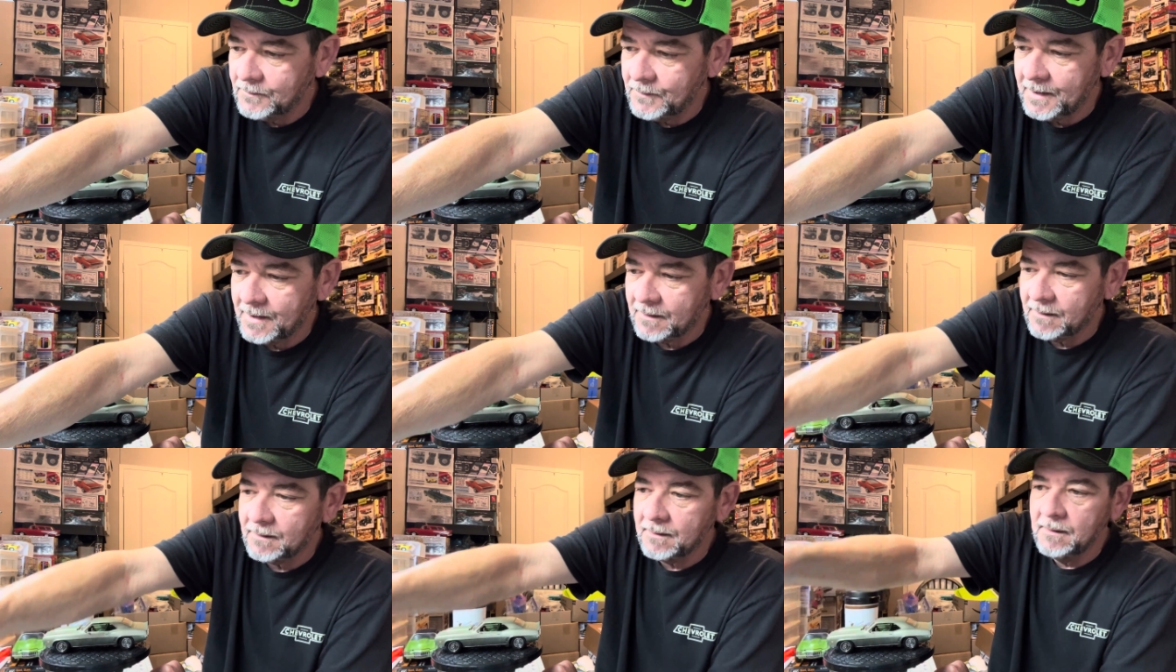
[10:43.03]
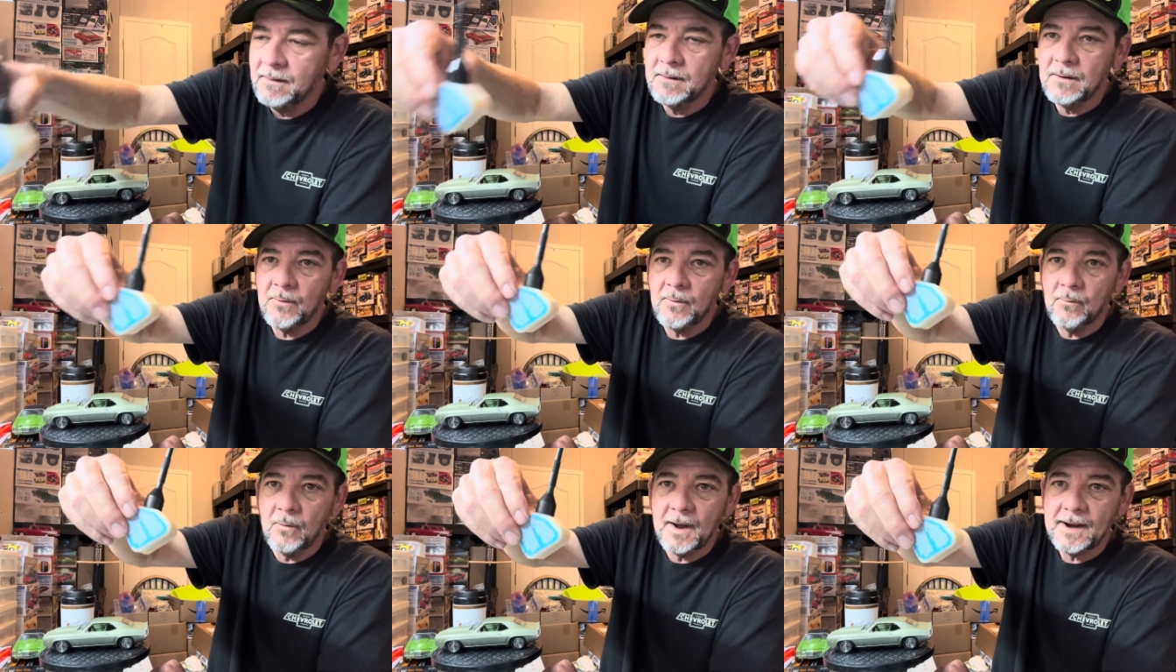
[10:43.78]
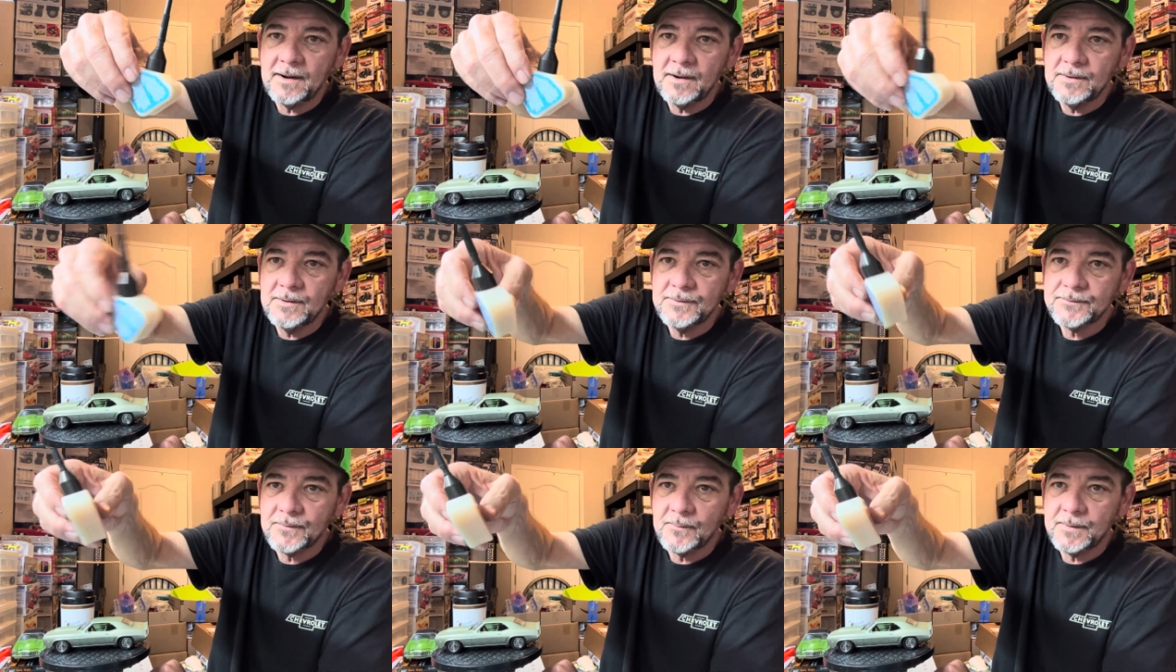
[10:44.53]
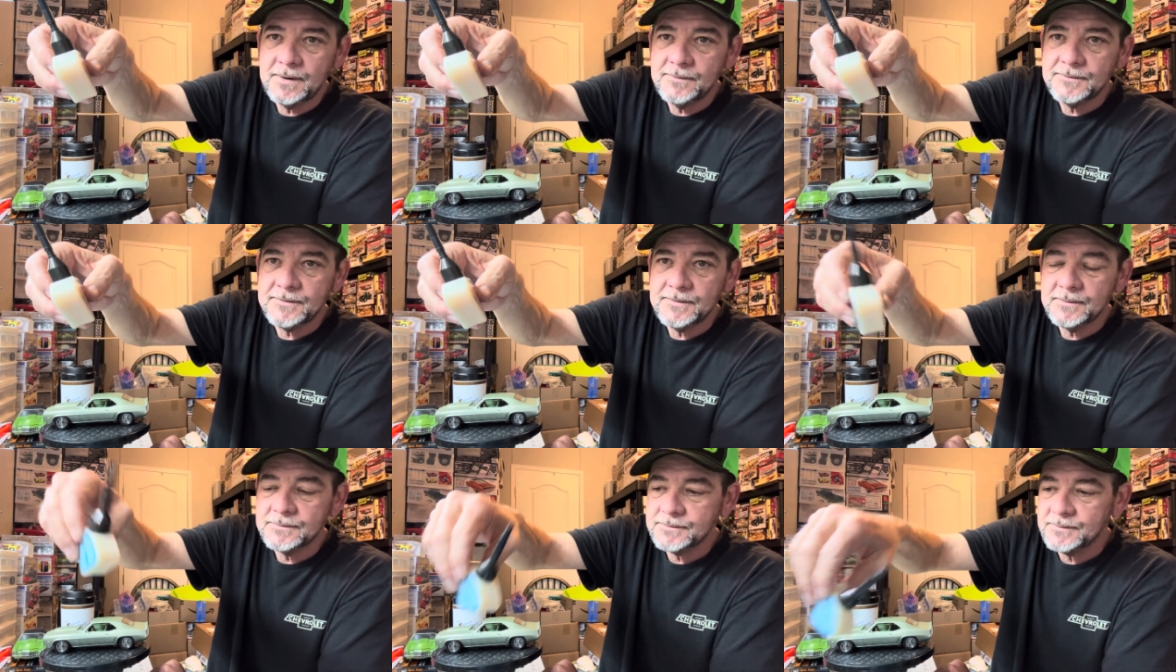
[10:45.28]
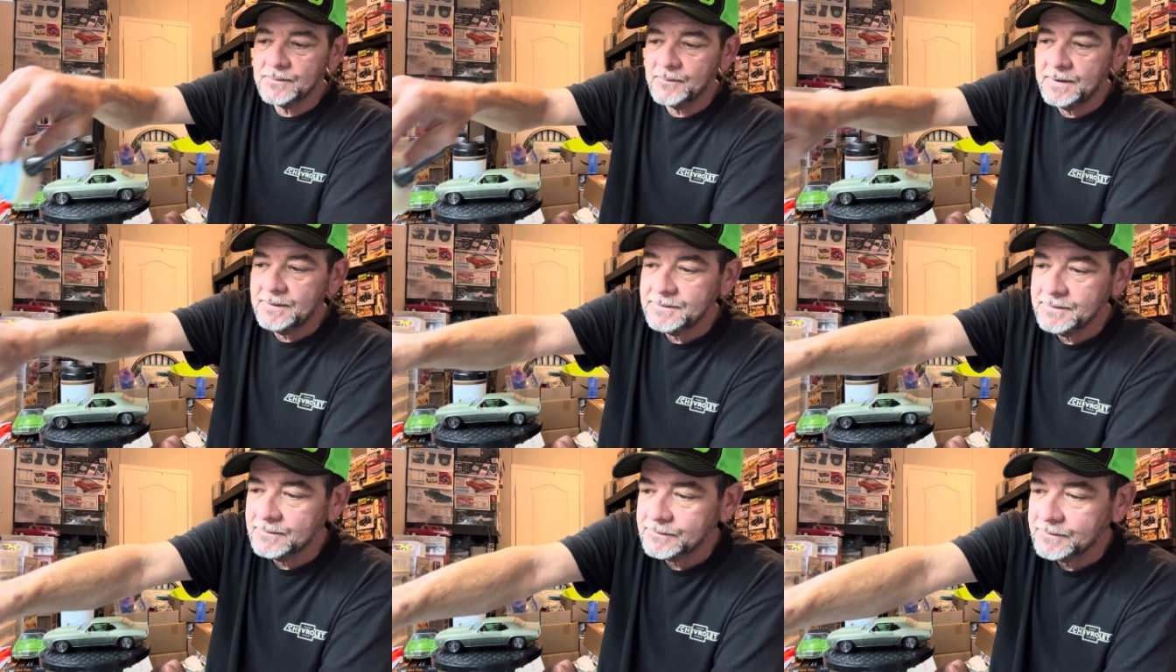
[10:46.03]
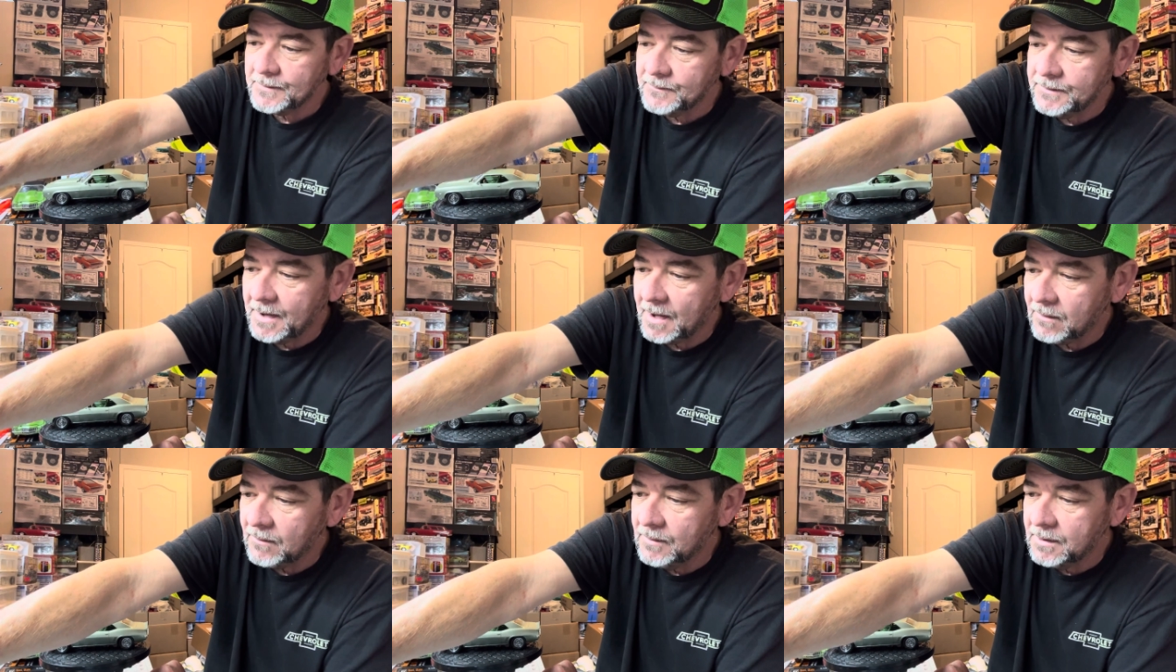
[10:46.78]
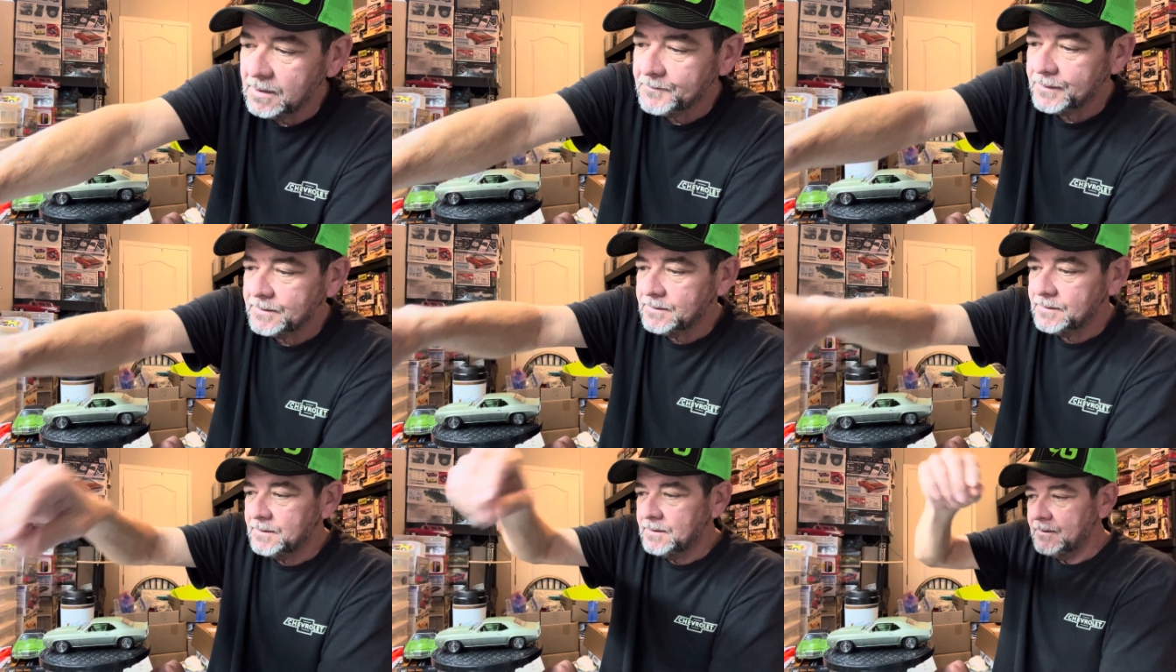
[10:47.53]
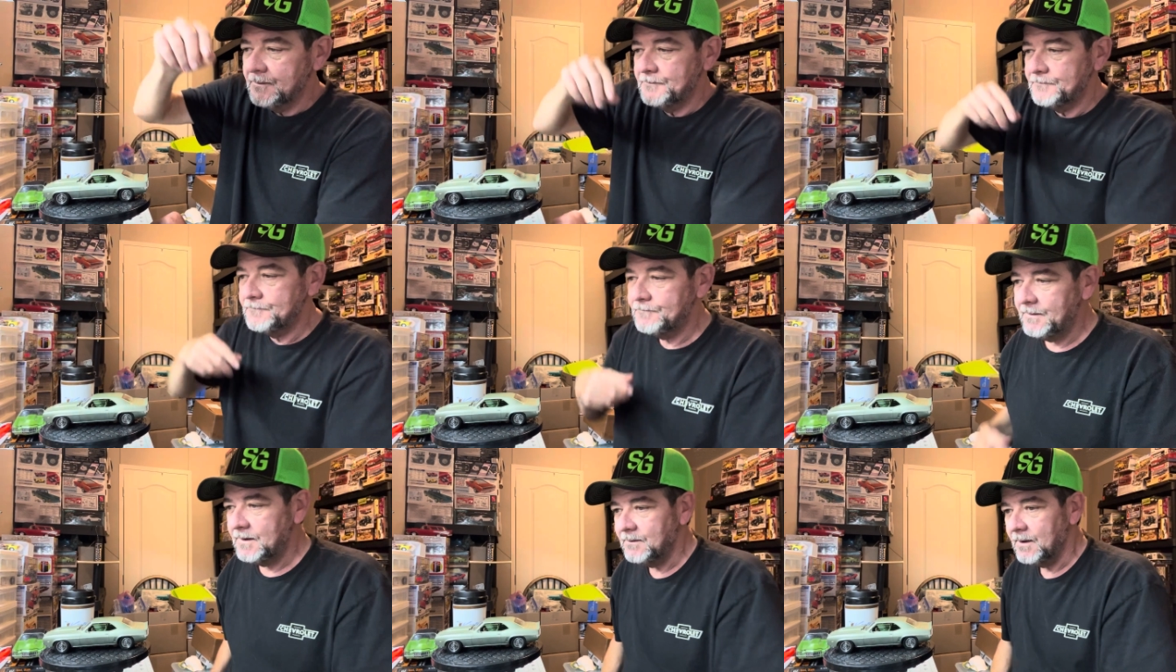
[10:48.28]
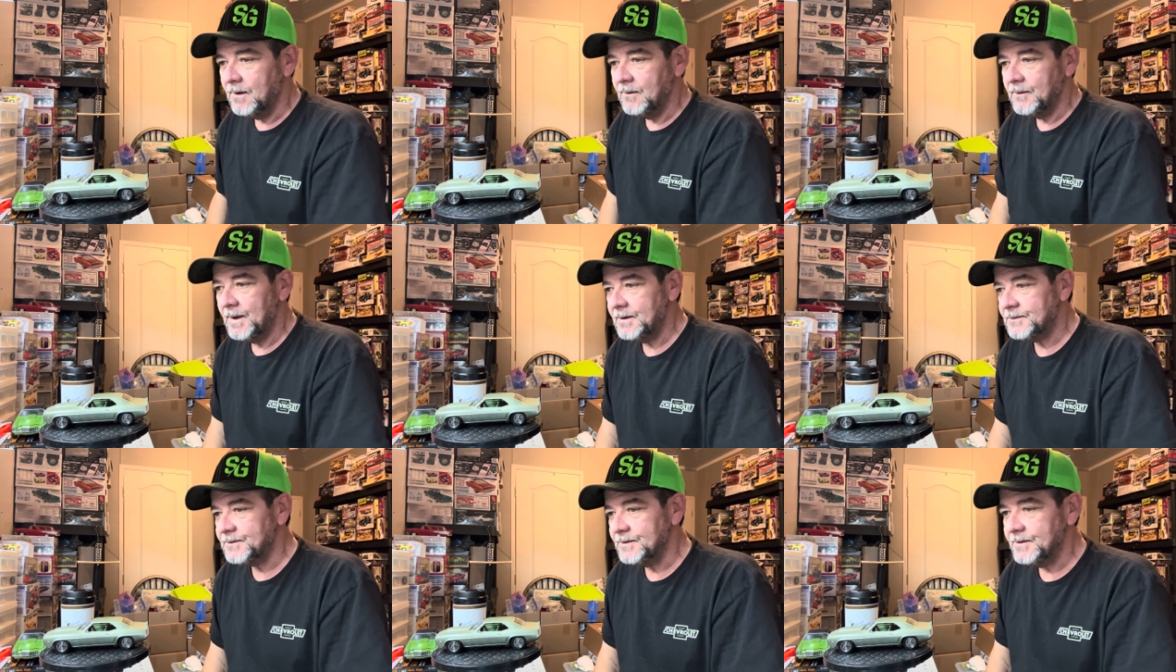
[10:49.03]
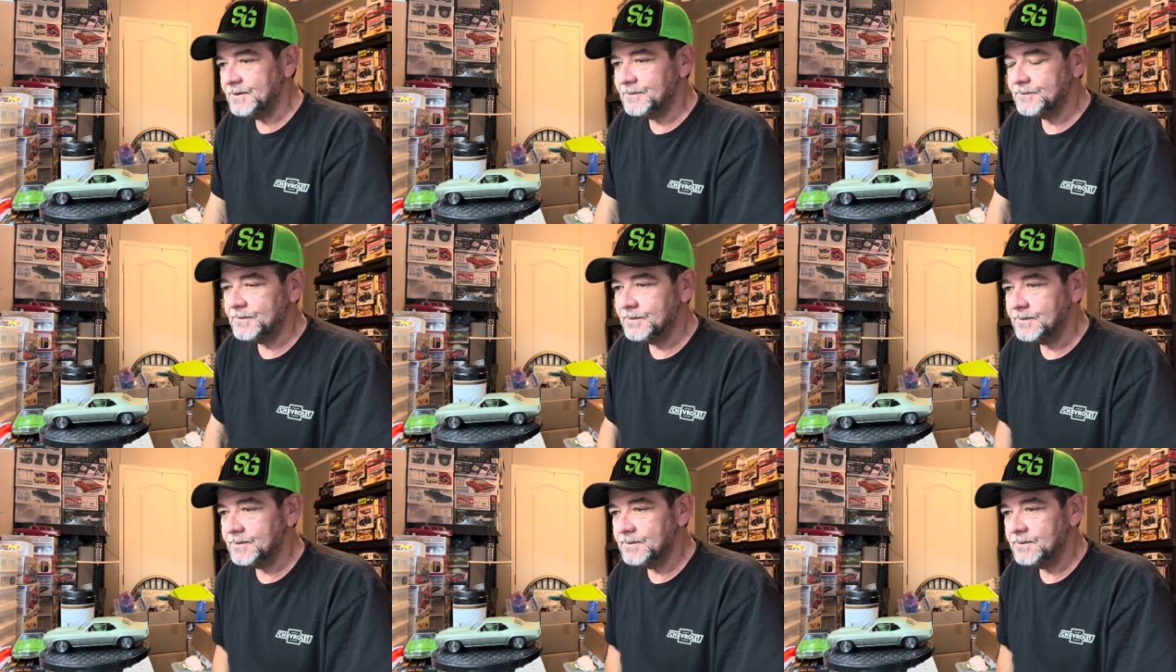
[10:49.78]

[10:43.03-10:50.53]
We got our white glues for the windshield so the windshields don't yellow up and all that stuff. And